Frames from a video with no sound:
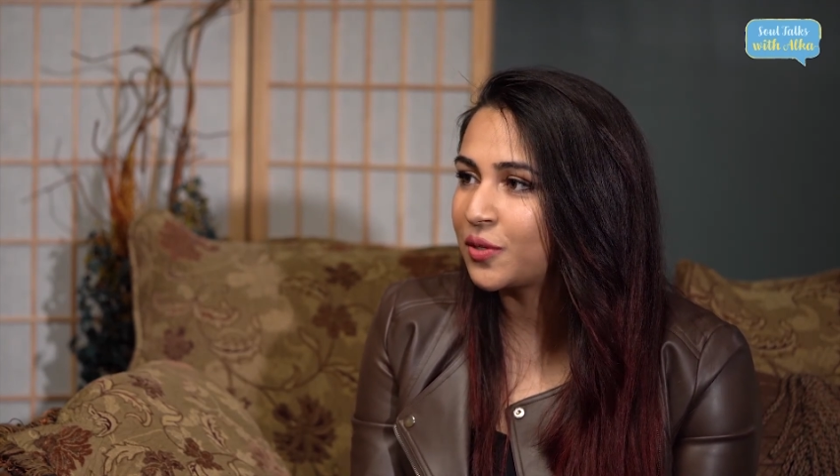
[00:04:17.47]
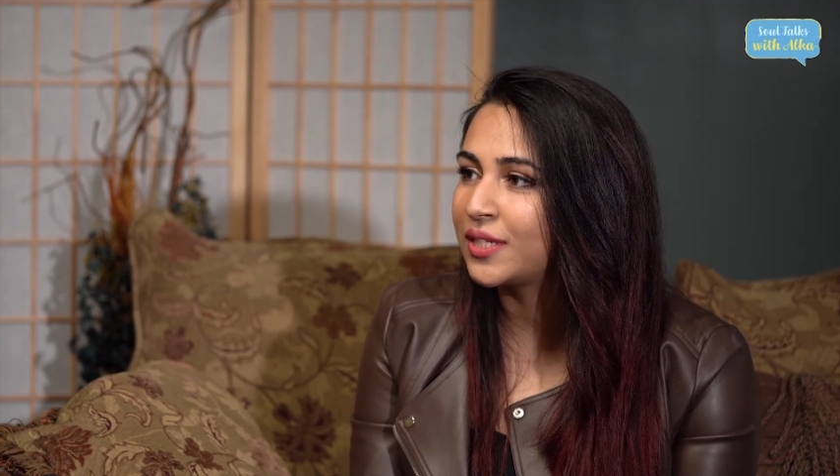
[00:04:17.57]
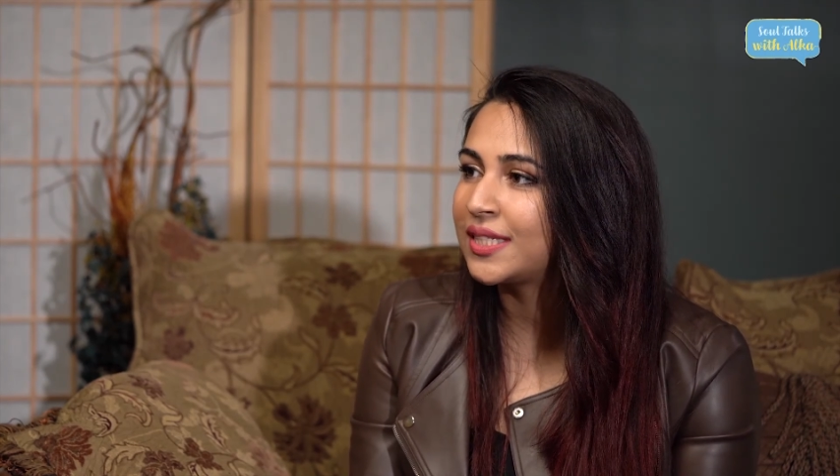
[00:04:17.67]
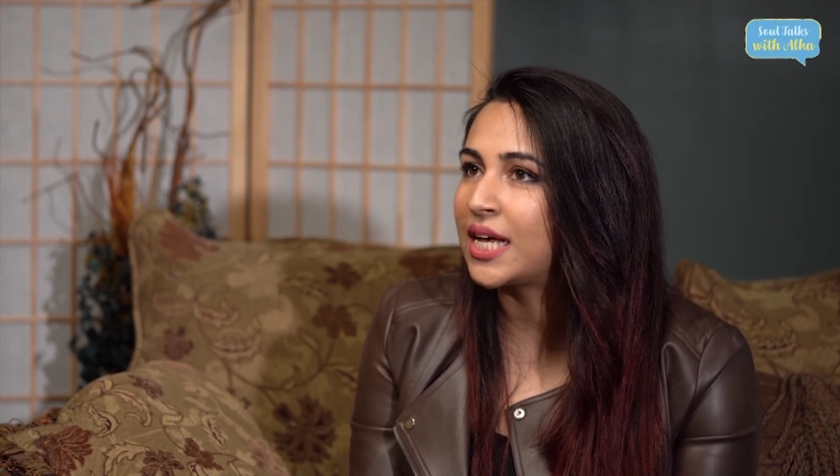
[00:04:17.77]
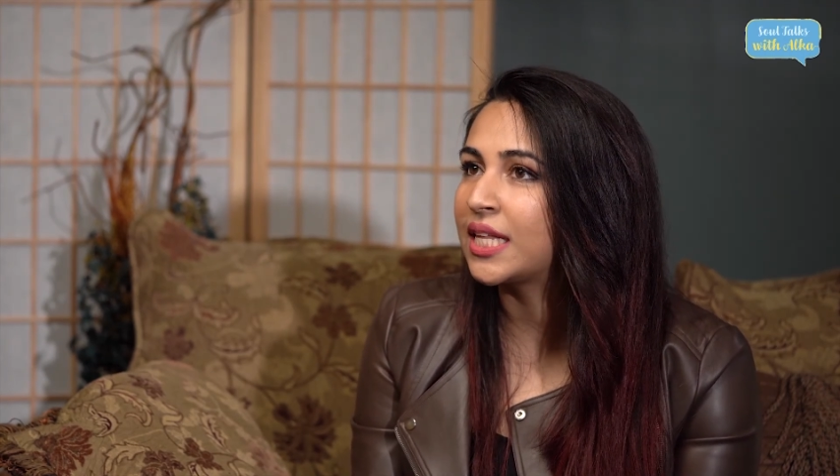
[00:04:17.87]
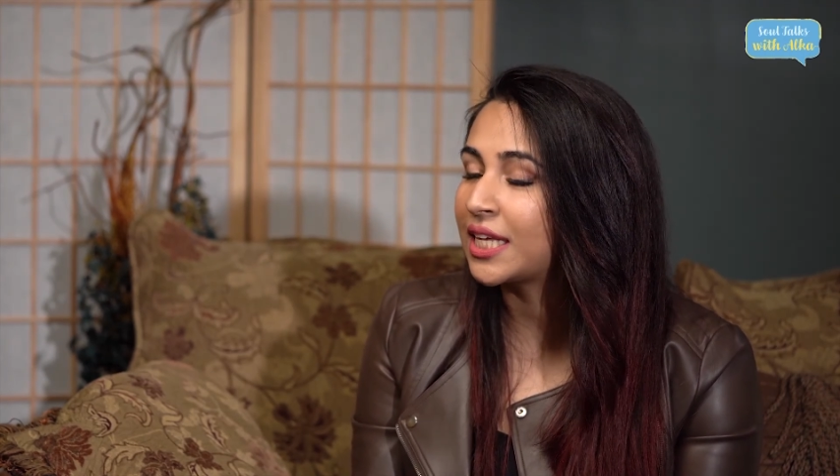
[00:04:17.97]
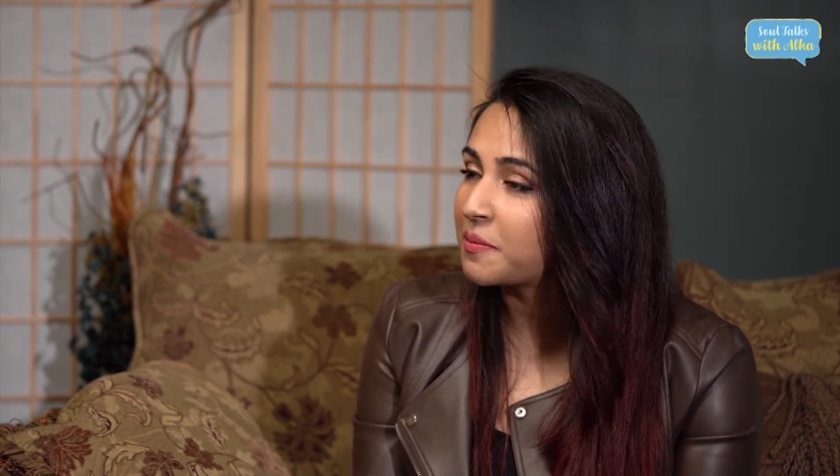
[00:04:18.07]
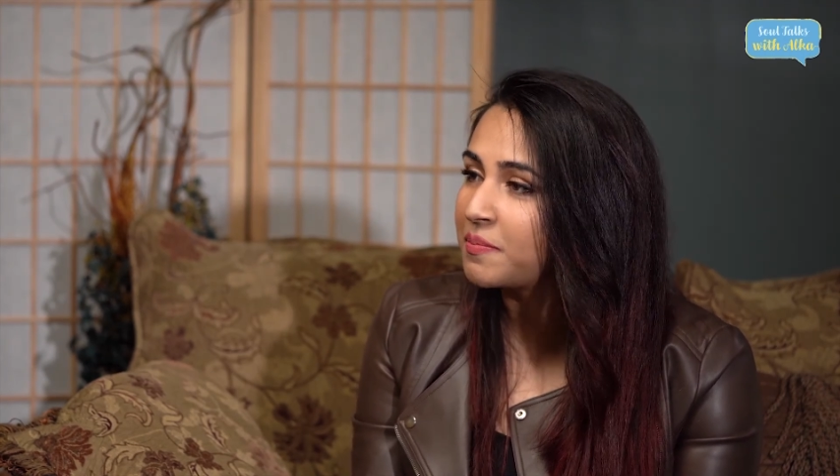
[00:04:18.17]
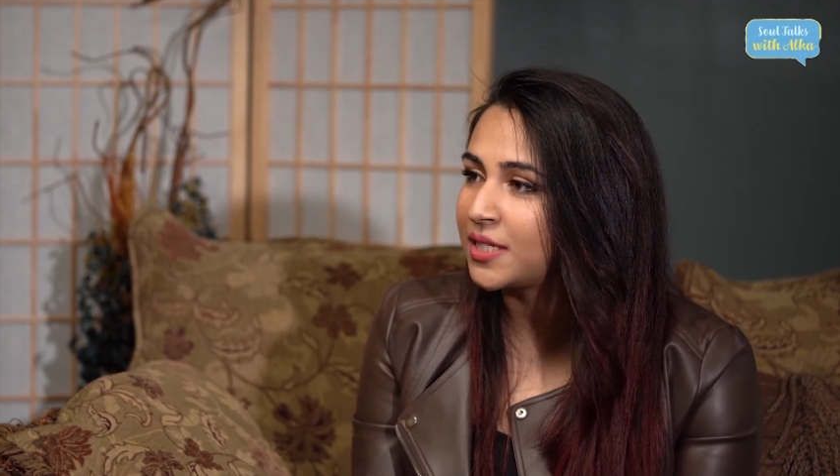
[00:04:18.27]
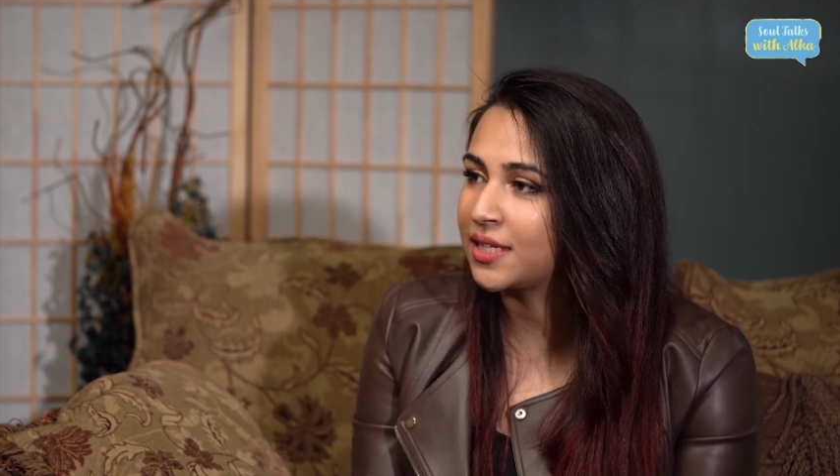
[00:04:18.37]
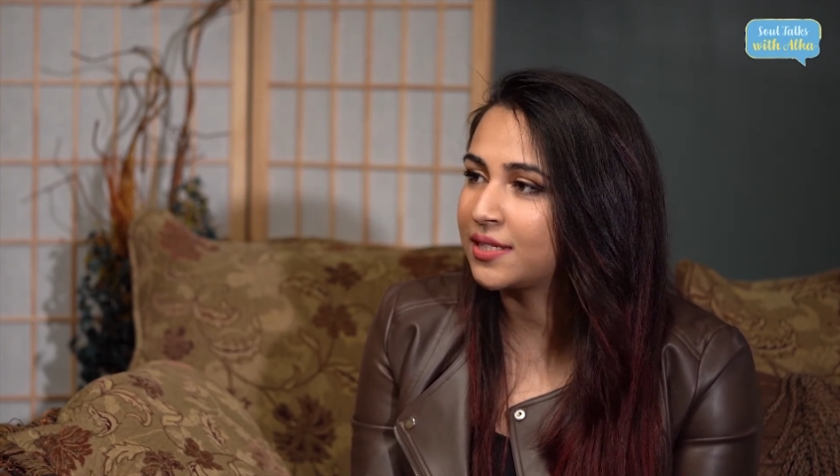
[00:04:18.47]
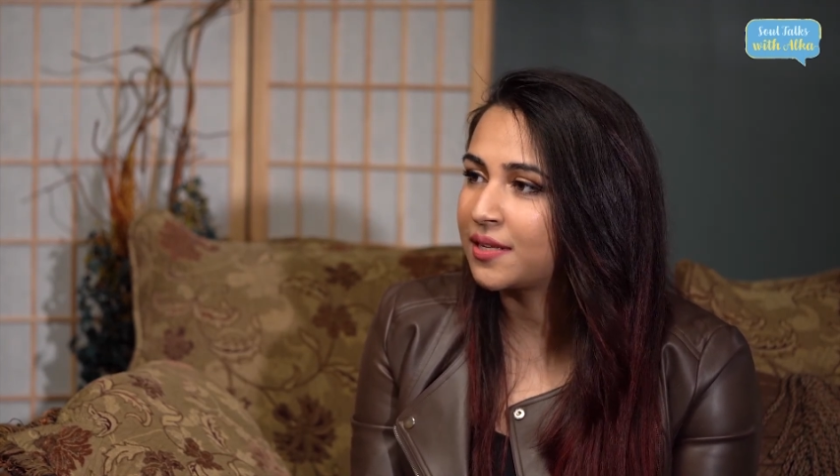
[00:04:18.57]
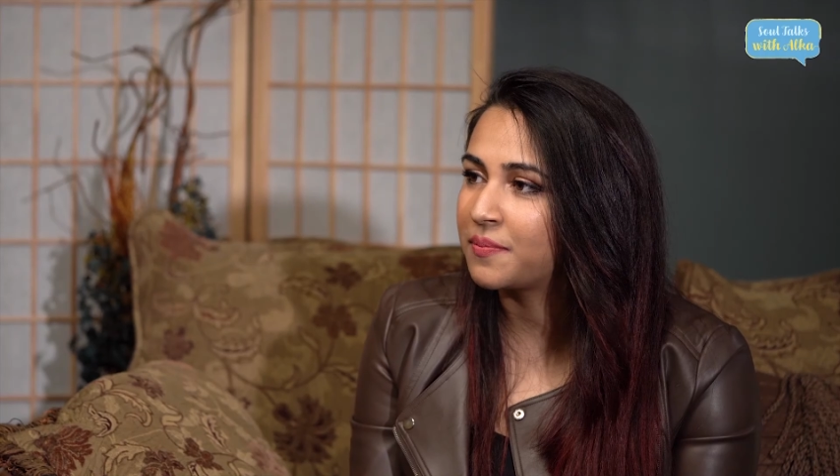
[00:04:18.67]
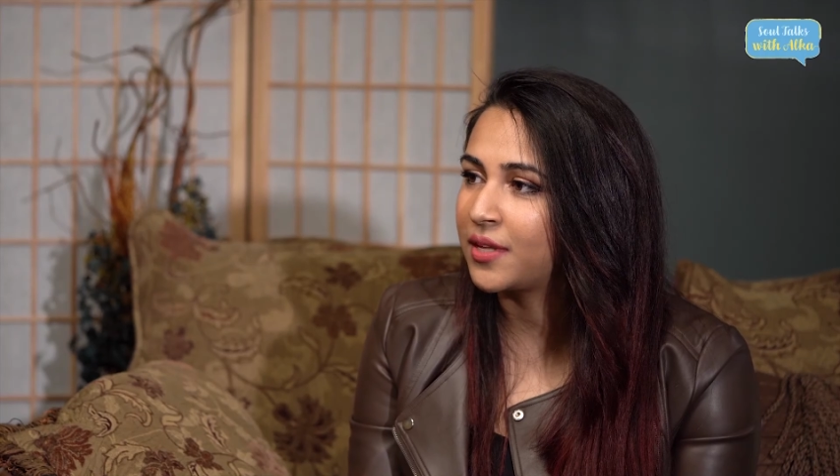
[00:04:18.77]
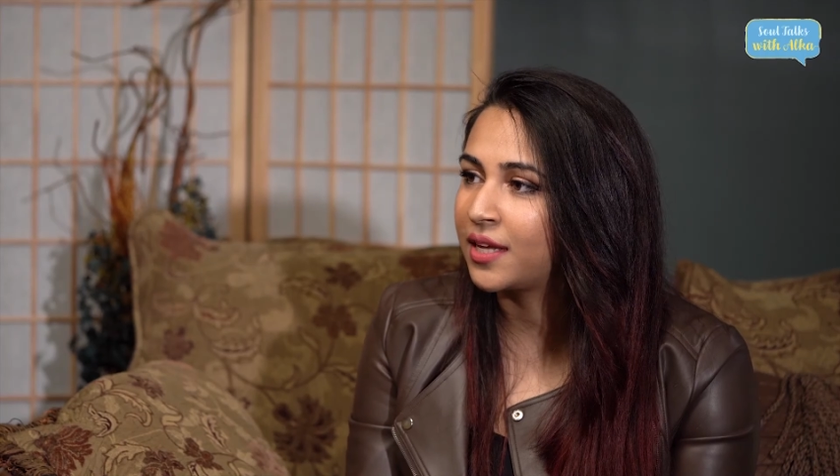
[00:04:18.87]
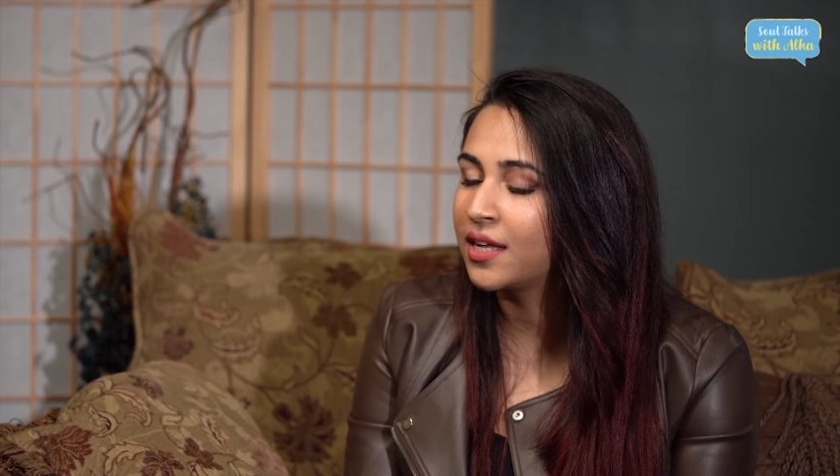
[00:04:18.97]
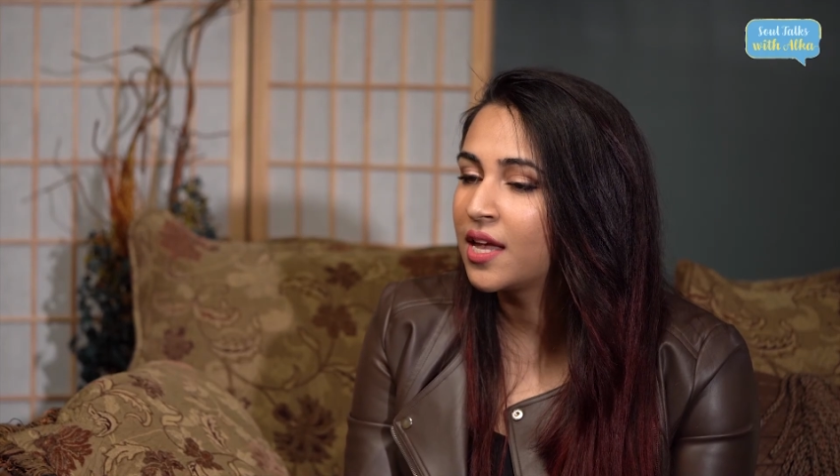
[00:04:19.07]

So it's not like I'm missing something.